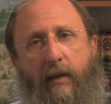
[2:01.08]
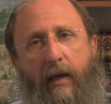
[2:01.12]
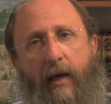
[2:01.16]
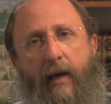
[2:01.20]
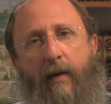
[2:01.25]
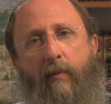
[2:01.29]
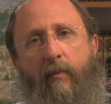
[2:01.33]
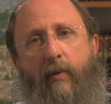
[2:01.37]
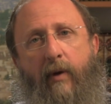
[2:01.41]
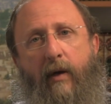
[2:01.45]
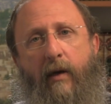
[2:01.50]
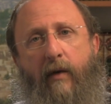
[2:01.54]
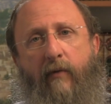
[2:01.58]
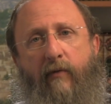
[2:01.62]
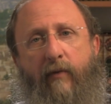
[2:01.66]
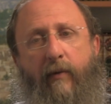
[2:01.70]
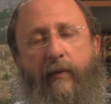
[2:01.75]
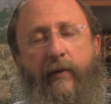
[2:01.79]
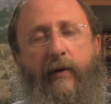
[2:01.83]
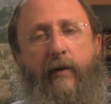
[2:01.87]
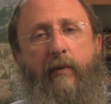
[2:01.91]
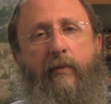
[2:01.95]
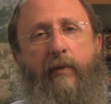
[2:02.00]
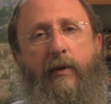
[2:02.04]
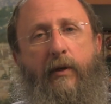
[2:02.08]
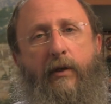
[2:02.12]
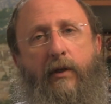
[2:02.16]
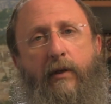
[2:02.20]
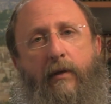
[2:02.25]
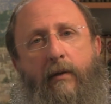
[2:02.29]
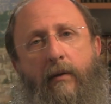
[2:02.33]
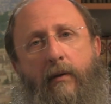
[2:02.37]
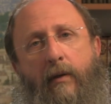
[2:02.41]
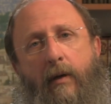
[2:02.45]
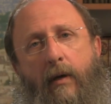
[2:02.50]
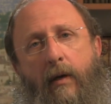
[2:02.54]
came back from their
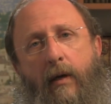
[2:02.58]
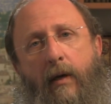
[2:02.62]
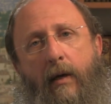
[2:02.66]
mission,